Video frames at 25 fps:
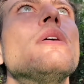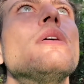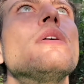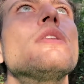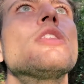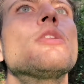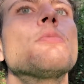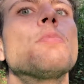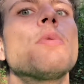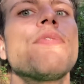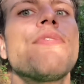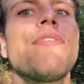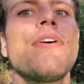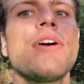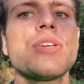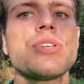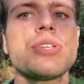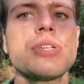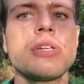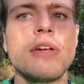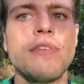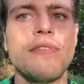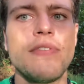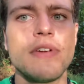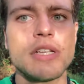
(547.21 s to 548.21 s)
the
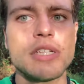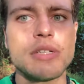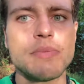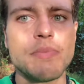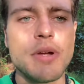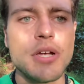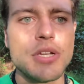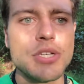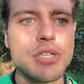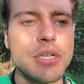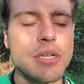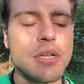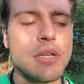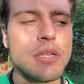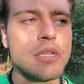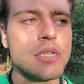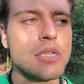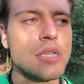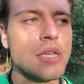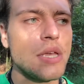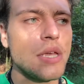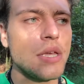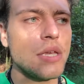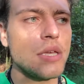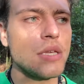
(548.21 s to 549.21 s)
perfection of expression is,
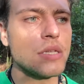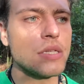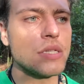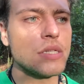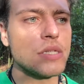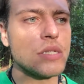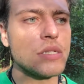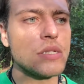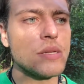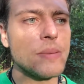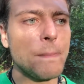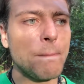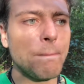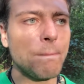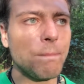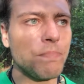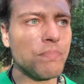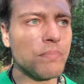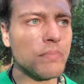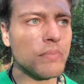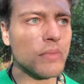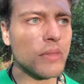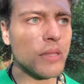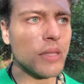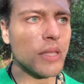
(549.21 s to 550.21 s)
is
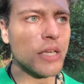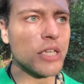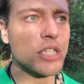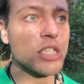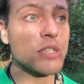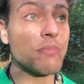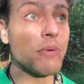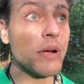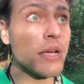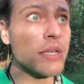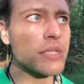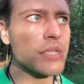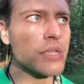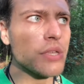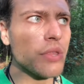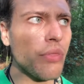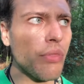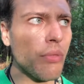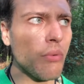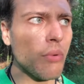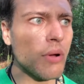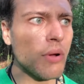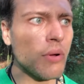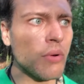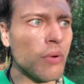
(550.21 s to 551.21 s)
expressed
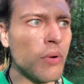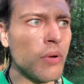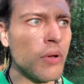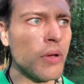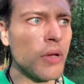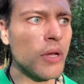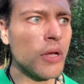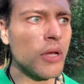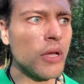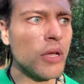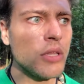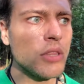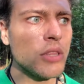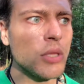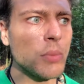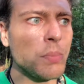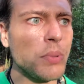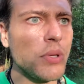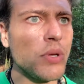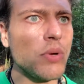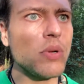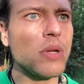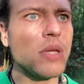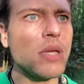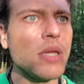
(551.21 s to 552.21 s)
through the
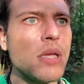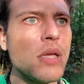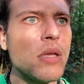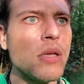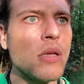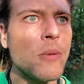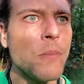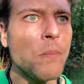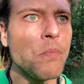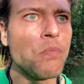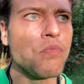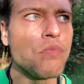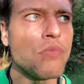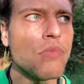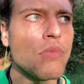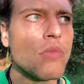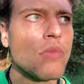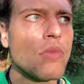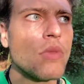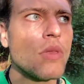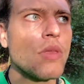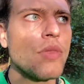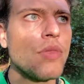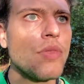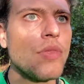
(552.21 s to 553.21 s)
beauty
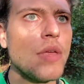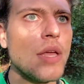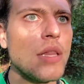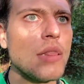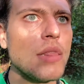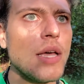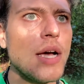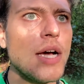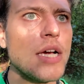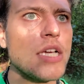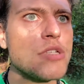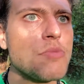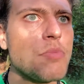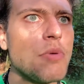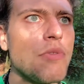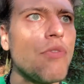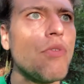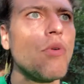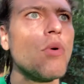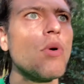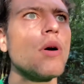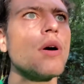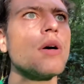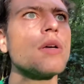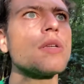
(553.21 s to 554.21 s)
that lies
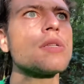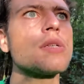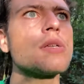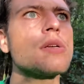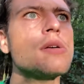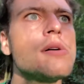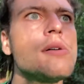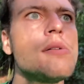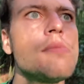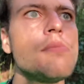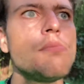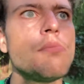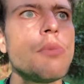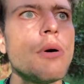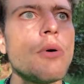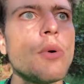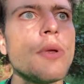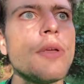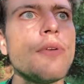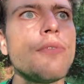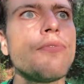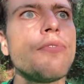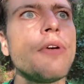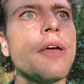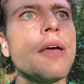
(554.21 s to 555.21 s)
before us. But we
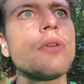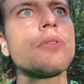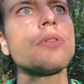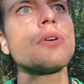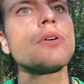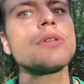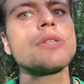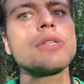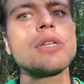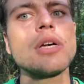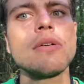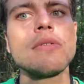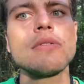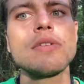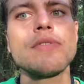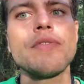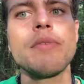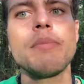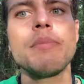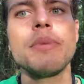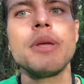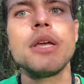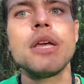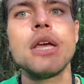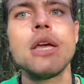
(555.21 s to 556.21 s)
have veiled ourselves
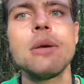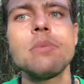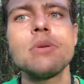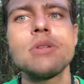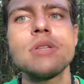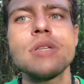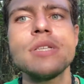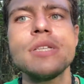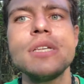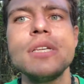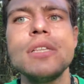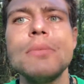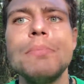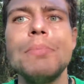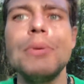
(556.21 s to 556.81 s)
from being able to see the